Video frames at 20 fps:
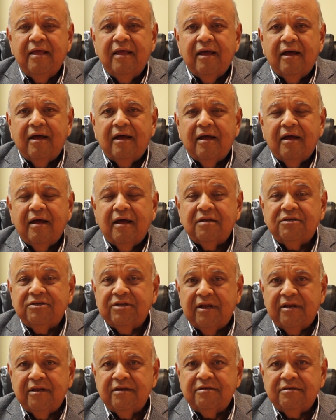are
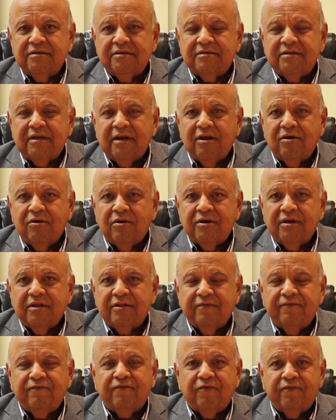challenges that are not
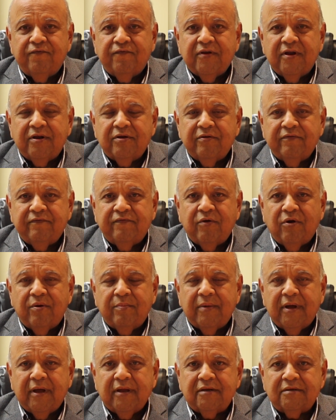at the forefront of our
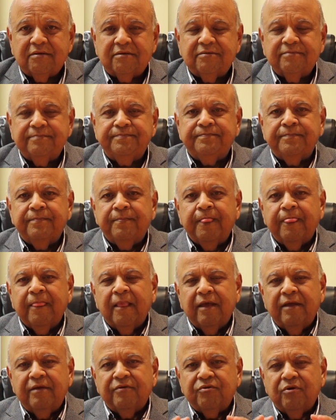minds.
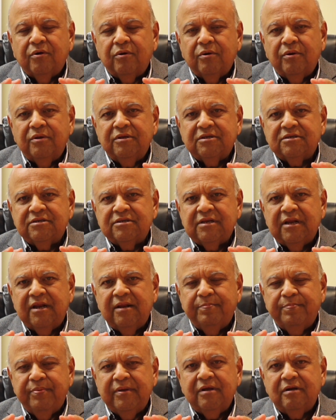So this is an
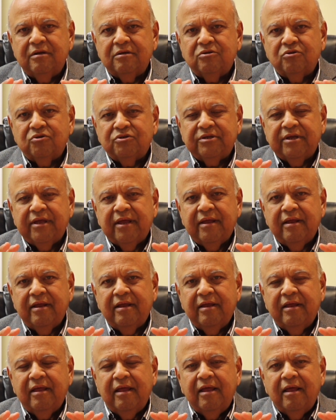appeal to
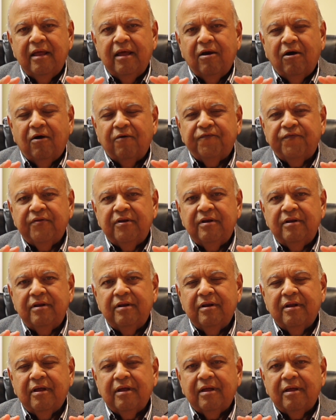say,
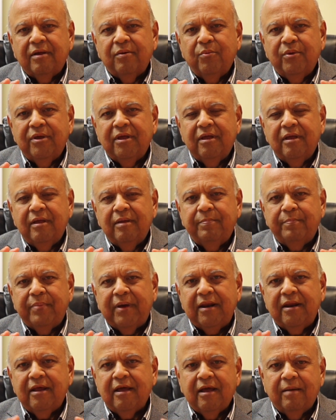often we
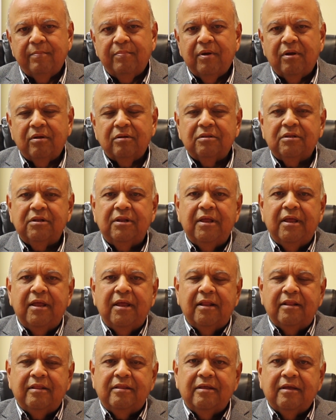panic about
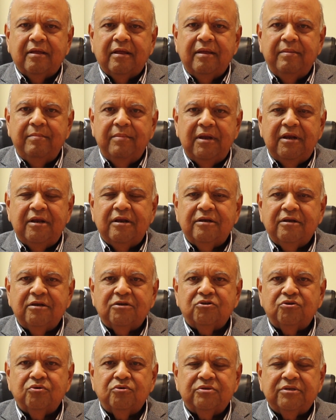the immediate
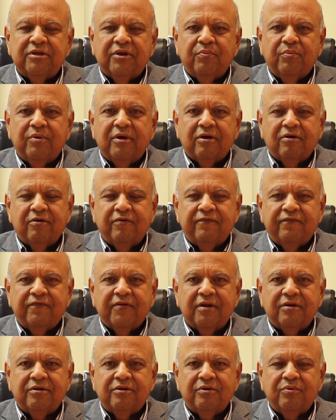issues that we are
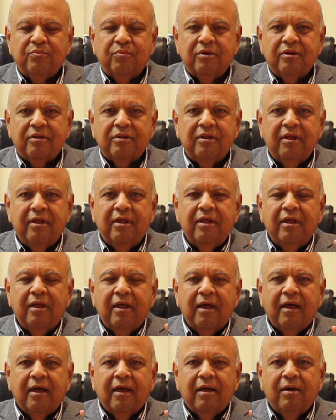confronted with
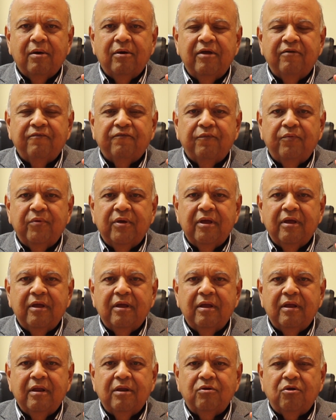if
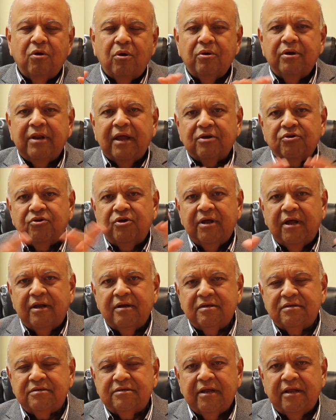we don't actually
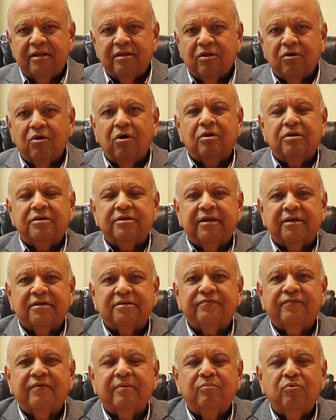understand the
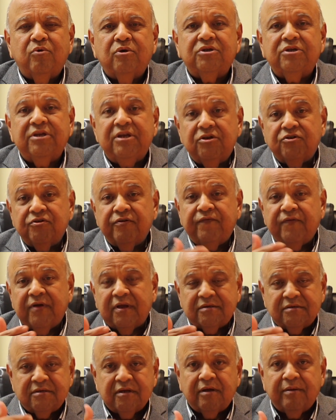context from which each of
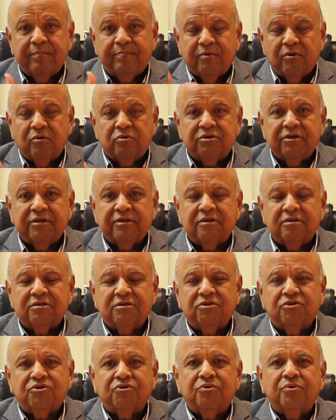us are approaching this
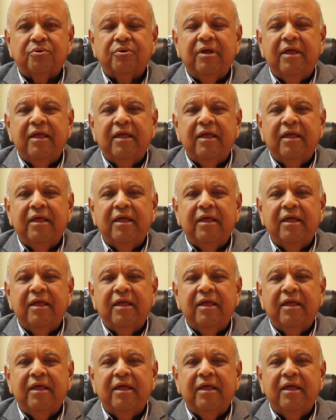issue.